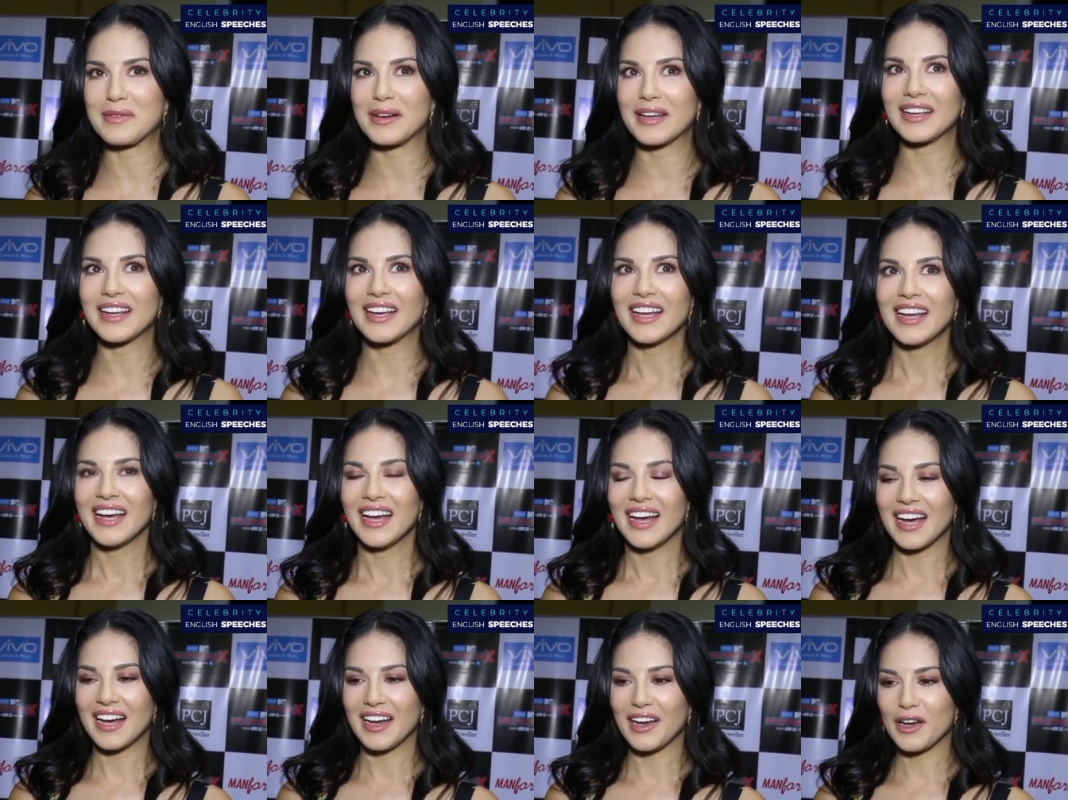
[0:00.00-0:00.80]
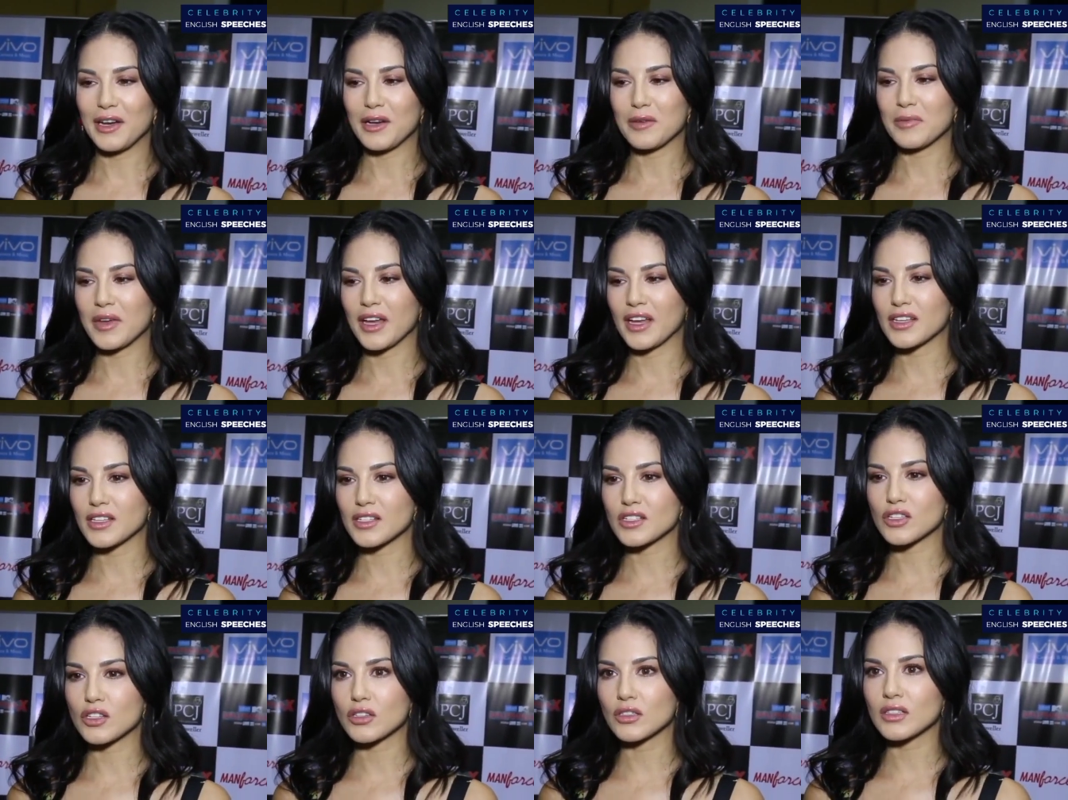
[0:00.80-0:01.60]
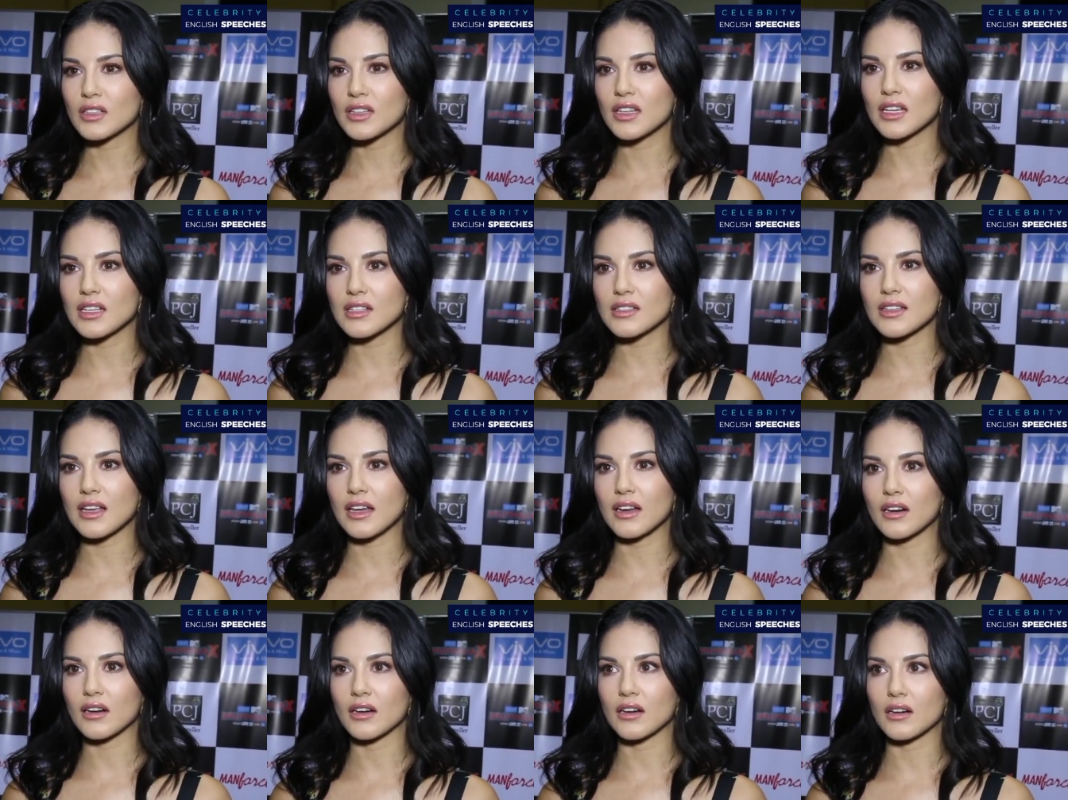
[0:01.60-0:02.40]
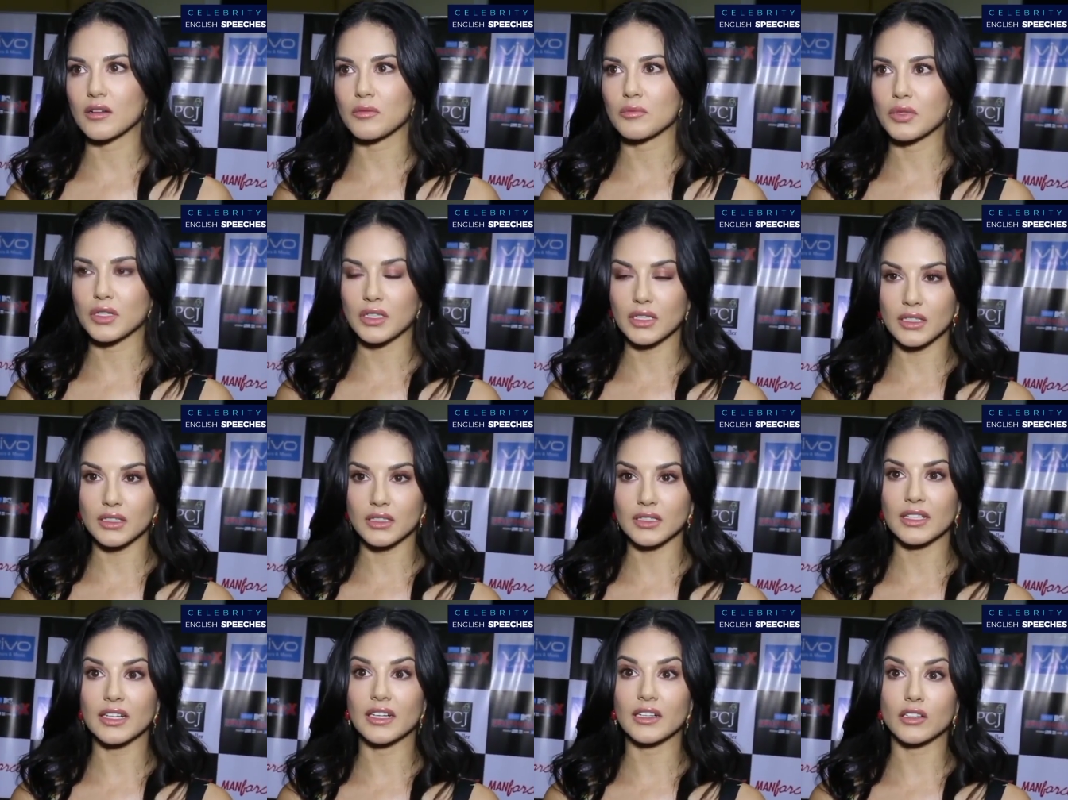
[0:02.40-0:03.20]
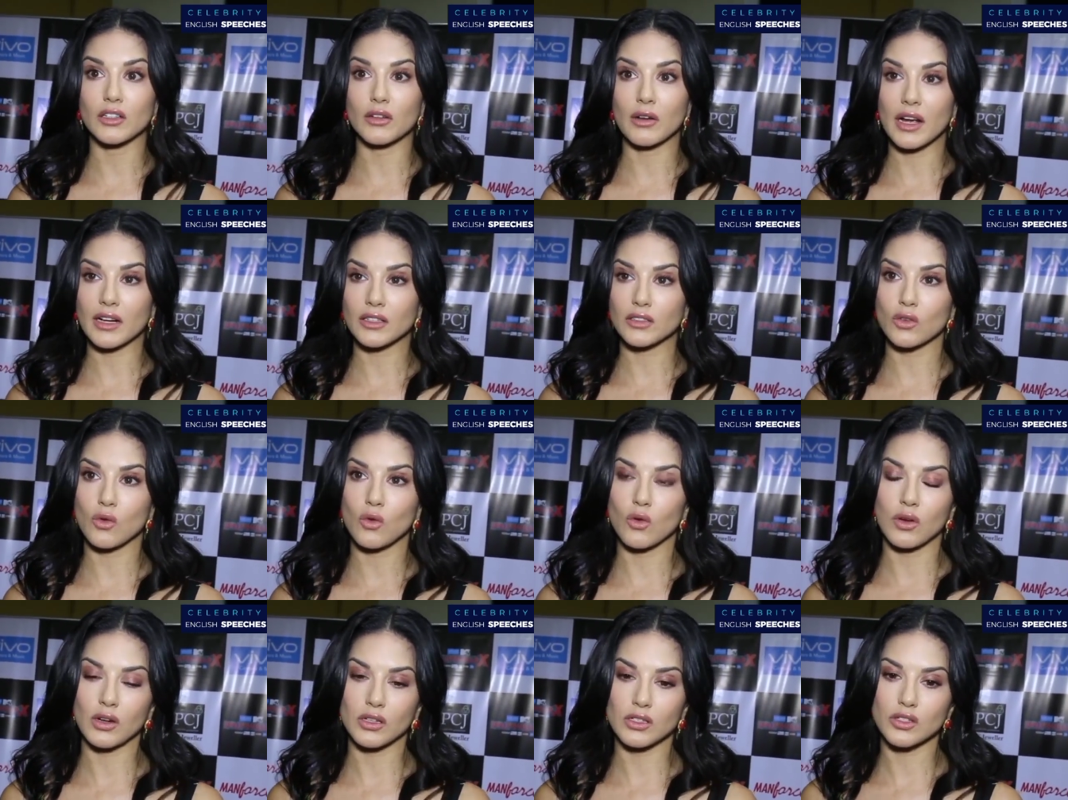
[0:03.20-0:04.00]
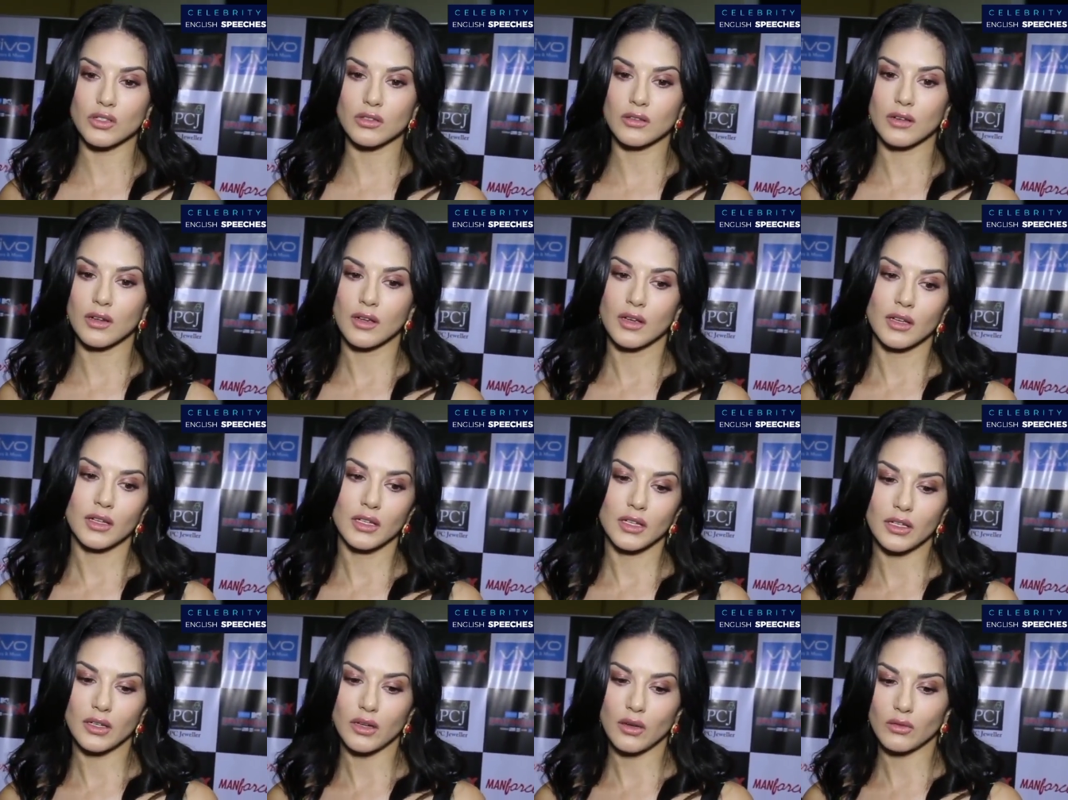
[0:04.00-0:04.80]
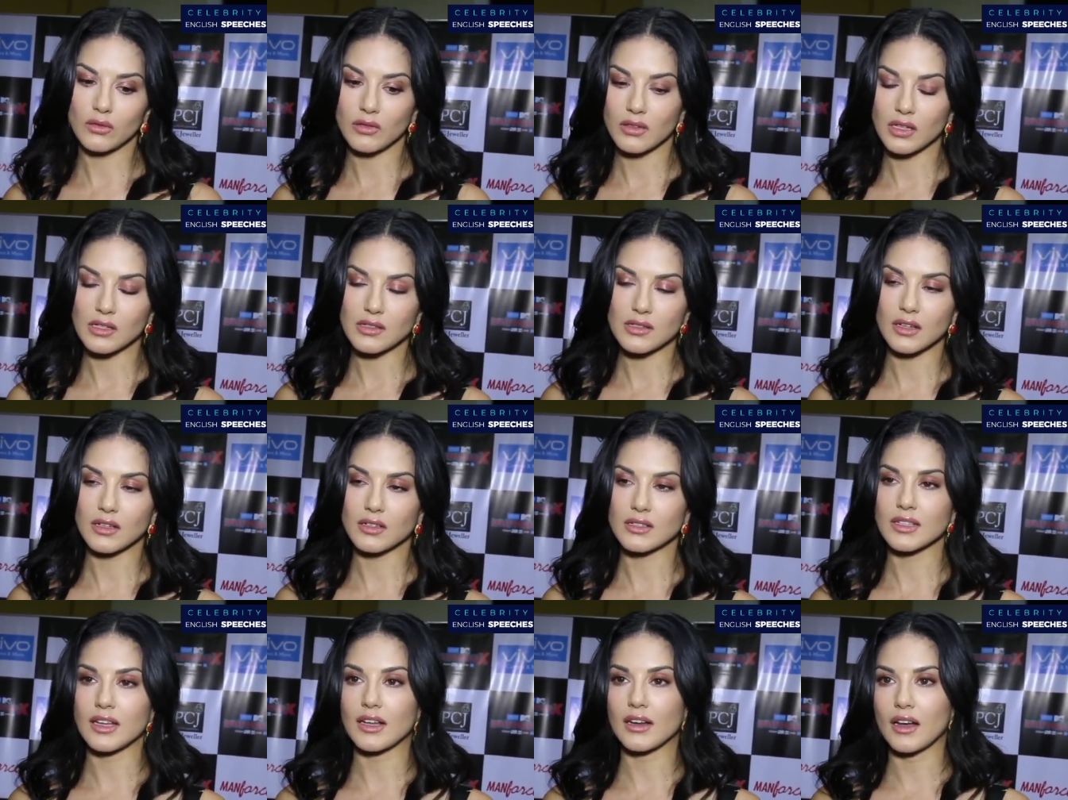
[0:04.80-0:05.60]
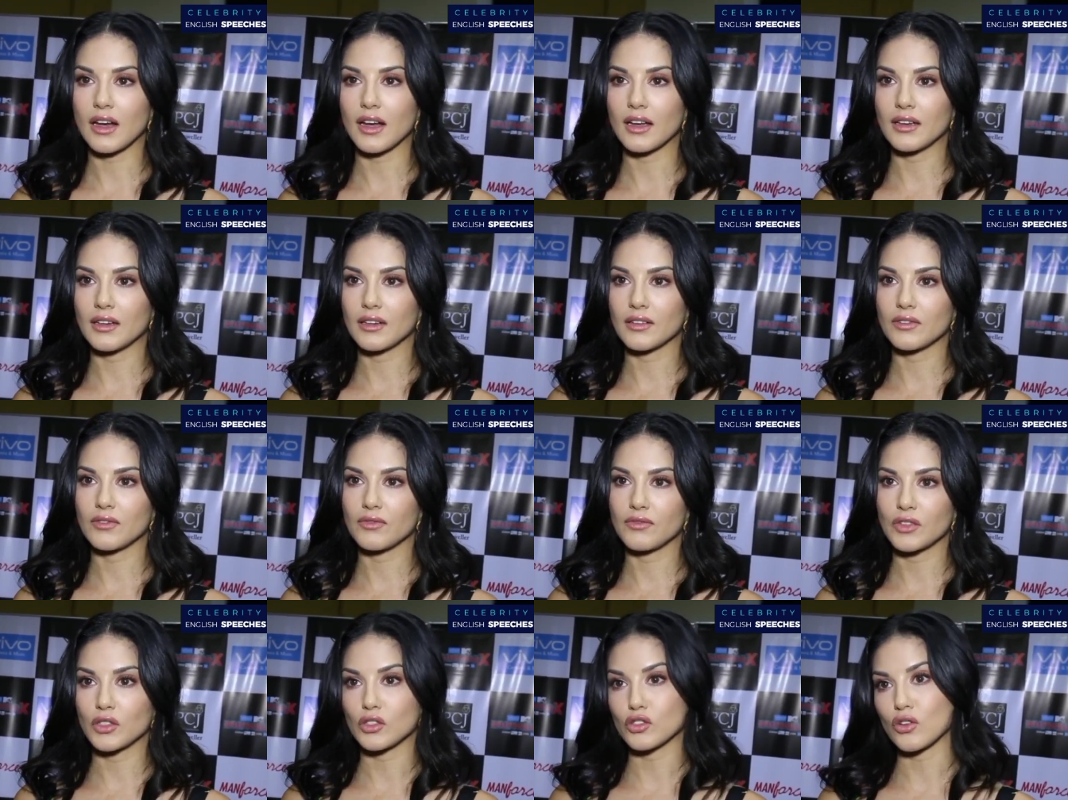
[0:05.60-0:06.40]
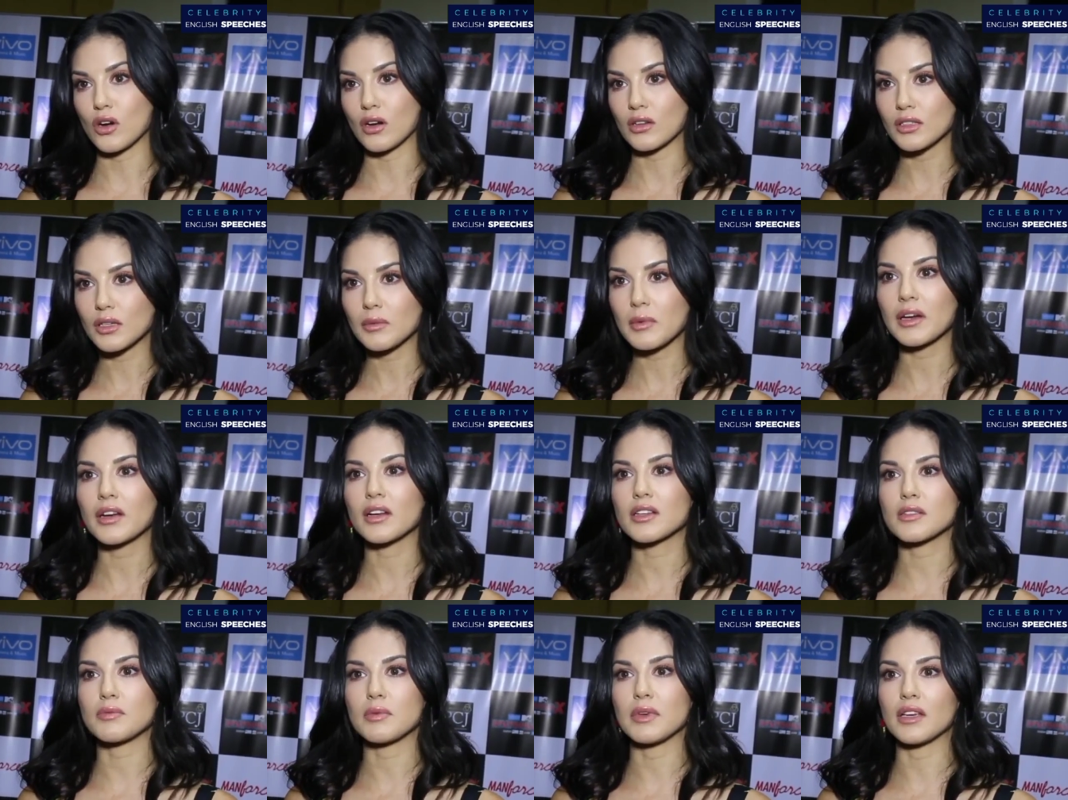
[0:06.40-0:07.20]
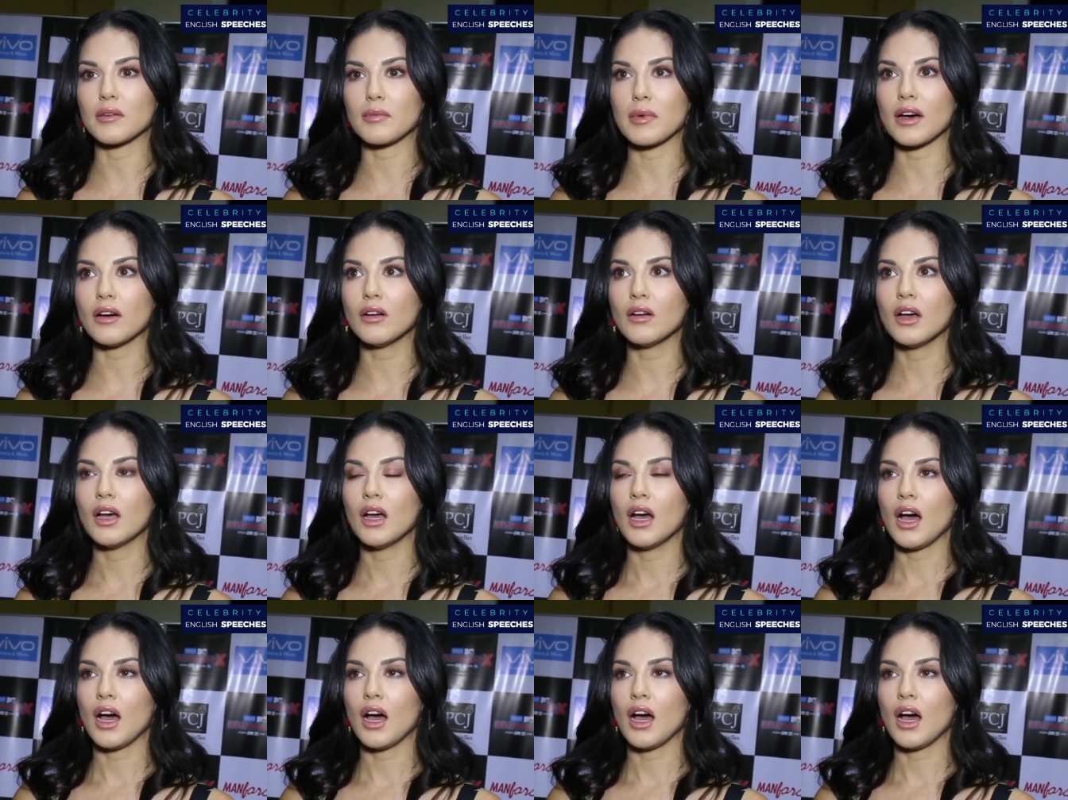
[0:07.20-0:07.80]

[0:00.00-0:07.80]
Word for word: But um, certain things that are politically incorrect or you know things that are said I feel strongly about I speak about